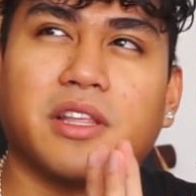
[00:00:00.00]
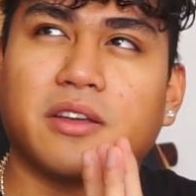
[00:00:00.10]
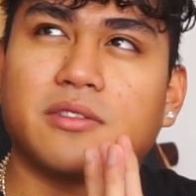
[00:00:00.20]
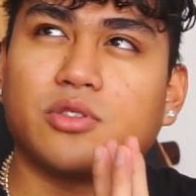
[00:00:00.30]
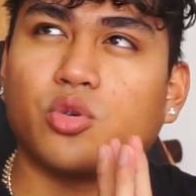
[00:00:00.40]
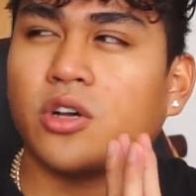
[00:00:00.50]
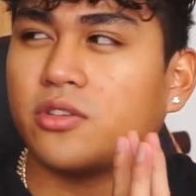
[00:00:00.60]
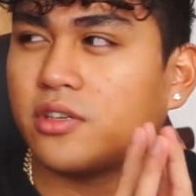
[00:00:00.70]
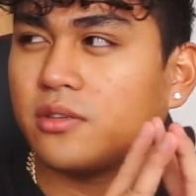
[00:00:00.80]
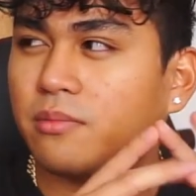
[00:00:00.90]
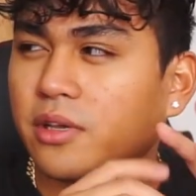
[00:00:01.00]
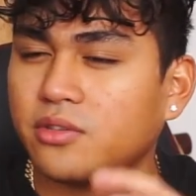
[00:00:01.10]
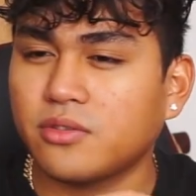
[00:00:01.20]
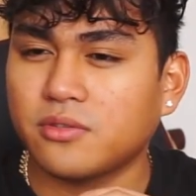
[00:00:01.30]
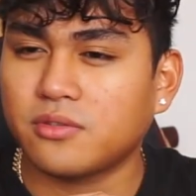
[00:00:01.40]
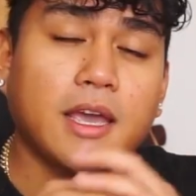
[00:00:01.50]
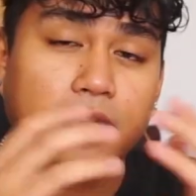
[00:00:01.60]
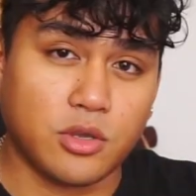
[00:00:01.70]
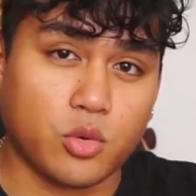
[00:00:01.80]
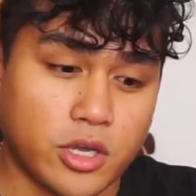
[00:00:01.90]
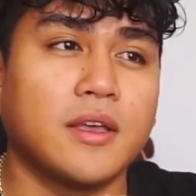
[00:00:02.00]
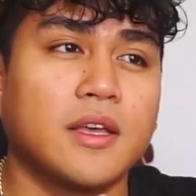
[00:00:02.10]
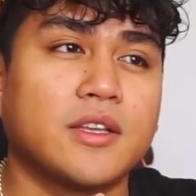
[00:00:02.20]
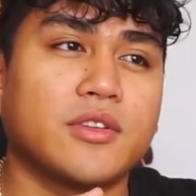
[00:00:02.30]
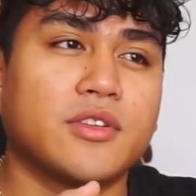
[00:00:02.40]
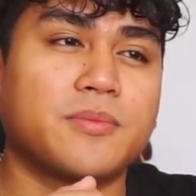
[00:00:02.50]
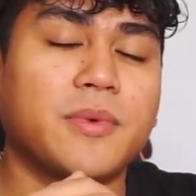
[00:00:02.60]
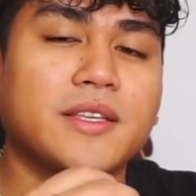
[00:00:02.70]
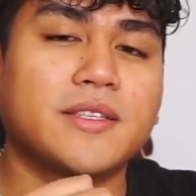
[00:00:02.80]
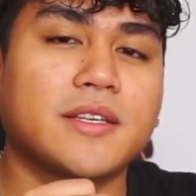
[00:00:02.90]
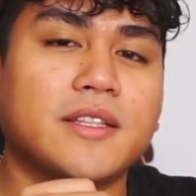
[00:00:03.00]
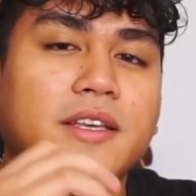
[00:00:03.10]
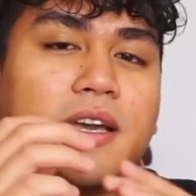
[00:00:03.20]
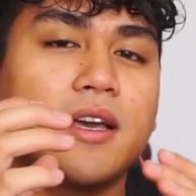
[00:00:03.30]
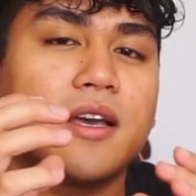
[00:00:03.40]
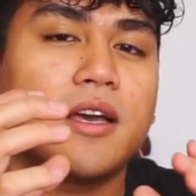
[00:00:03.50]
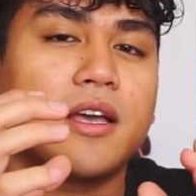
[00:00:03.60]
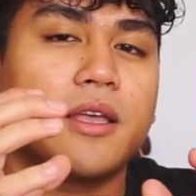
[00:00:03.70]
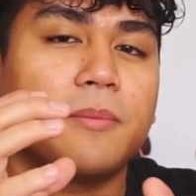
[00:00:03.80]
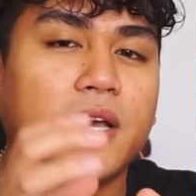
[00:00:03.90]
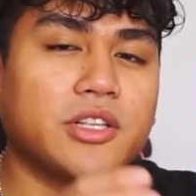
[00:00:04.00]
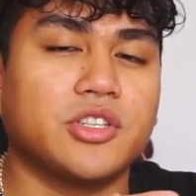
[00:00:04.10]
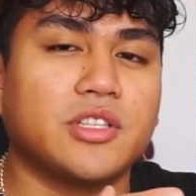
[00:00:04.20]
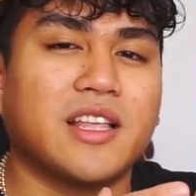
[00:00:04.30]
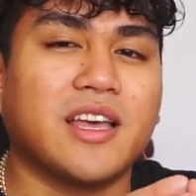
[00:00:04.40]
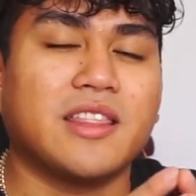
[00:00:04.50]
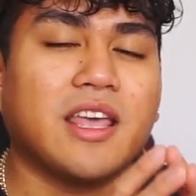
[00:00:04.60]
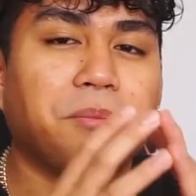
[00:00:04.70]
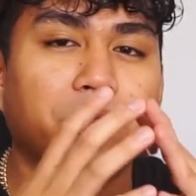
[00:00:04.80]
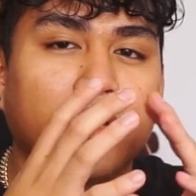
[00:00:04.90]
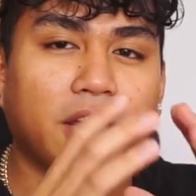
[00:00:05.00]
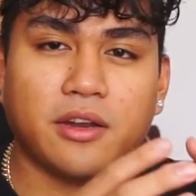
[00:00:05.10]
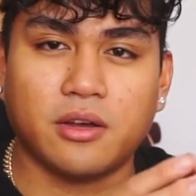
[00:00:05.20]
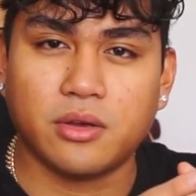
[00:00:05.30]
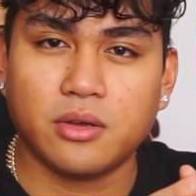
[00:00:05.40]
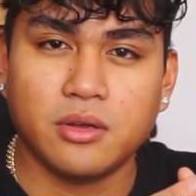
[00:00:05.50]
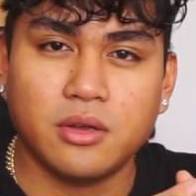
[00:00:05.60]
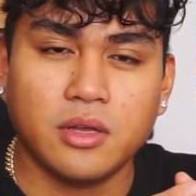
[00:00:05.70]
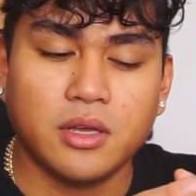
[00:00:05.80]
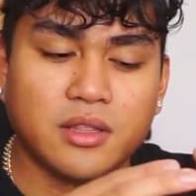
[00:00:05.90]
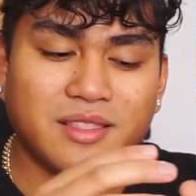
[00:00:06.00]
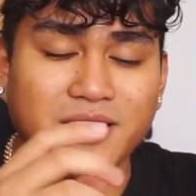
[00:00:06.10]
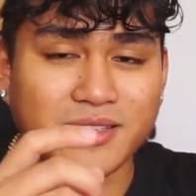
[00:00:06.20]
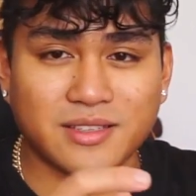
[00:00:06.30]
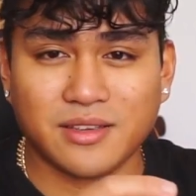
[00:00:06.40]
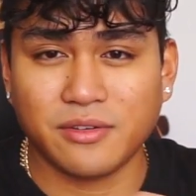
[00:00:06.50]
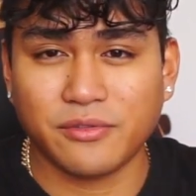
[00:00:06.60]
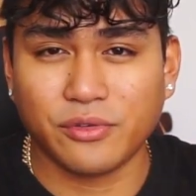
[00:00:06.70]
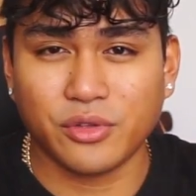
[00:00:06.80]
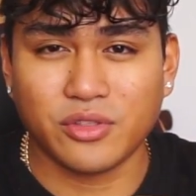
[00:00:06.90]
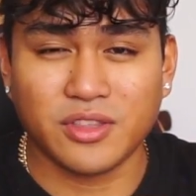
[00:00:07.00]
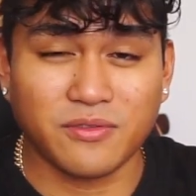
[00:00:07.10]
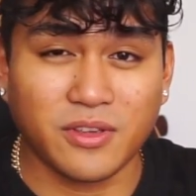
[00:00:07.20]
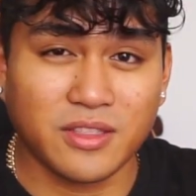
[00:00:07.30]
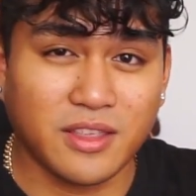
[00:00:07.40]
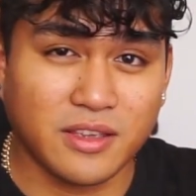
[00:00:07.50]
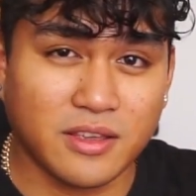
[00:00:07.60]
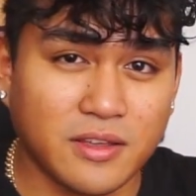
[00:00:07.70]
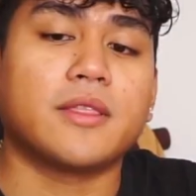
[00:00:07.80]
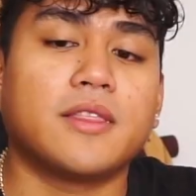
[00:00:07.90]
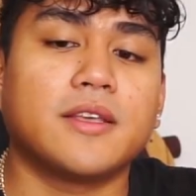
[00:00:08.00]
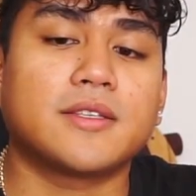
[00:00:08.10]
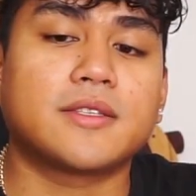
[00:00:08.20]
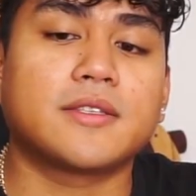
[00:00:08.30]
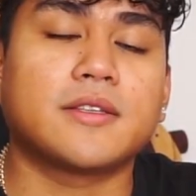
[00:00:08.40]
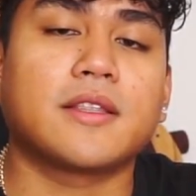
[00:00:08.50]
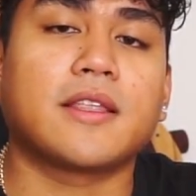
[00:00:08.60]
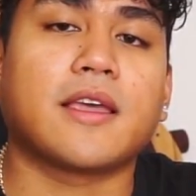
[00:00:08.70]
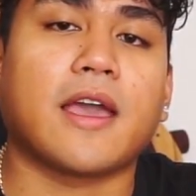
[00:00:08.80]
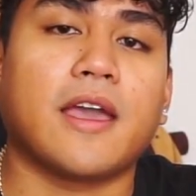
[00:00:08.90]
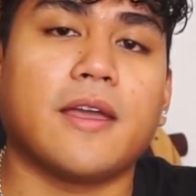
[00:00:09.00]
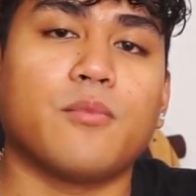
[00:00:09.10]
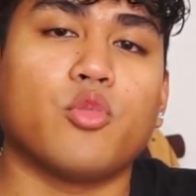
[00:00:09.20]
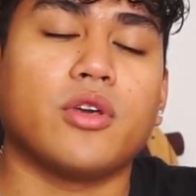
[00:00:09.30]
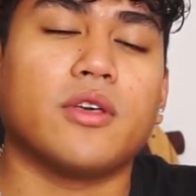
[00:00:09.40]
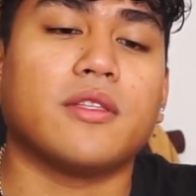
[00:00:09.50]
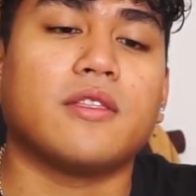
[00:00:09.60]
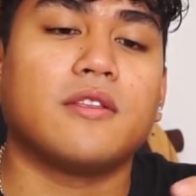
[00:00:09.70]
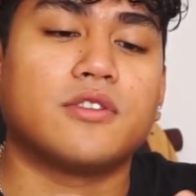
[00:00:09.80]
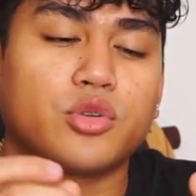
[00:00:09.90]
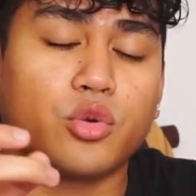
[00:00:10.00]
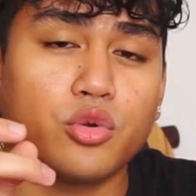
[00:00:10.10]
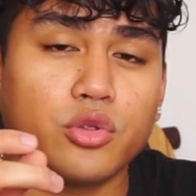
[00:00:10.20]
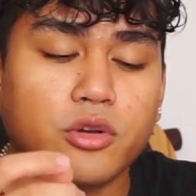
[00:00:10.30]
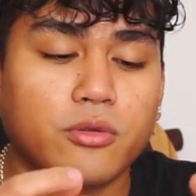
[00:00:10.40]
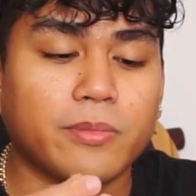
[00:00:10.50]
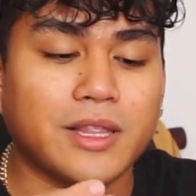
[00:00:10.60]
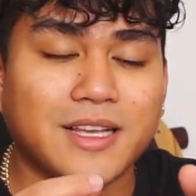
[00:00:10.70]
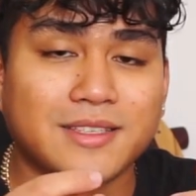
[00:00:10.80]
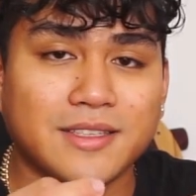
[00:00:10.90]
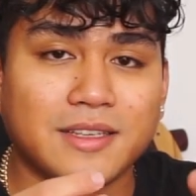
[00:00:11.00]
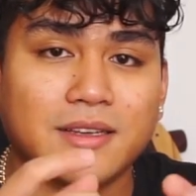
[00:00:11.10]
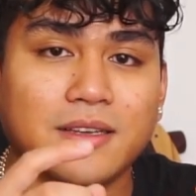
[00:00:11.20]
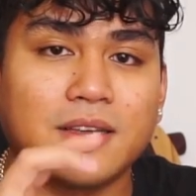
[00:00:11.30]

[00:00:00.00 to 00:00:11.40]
like 200 pesos. Anyway, so it's basically, imagine an emulator disc for your DVD. This came with two little plastic